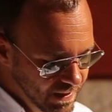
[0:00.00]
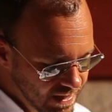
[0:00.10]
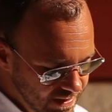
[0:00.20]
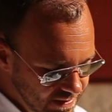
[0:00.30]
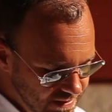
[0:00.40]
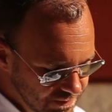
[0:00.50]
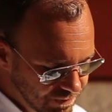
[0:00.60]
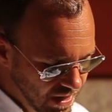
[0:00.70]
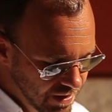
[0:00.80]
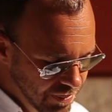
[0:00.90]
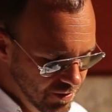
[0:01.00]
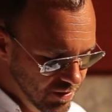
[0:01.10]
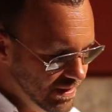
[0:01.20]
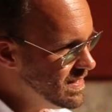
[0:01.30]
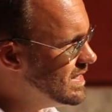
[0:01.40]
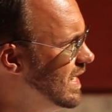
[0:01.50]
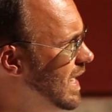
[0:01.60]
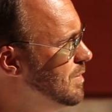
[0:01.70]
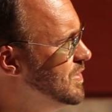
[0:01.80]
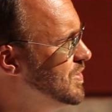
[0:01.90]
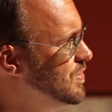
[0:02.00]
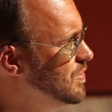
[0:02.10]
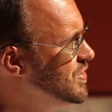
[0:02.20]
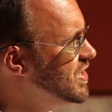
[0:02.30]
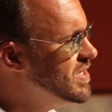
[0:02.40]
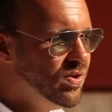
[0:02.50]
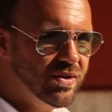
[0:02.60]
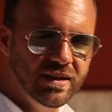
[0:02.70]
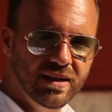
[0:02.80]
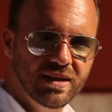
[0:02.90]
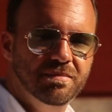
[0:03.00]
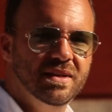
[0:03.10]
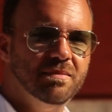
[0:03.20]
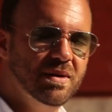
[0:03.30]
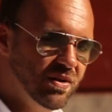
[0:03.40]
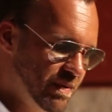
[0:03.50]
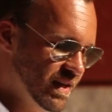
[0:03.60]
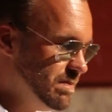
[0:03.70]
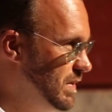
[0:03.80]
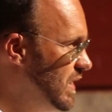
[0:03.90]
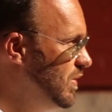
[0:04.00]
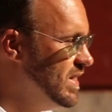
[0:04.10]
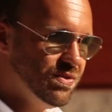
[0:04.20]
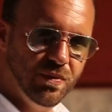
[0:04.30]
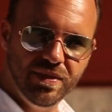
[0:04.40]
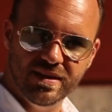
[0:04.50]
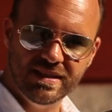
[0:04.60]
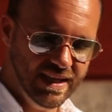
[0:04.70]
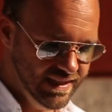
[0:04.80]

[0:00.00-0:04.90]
And I thought it's time to just talk a little bit about my experience with this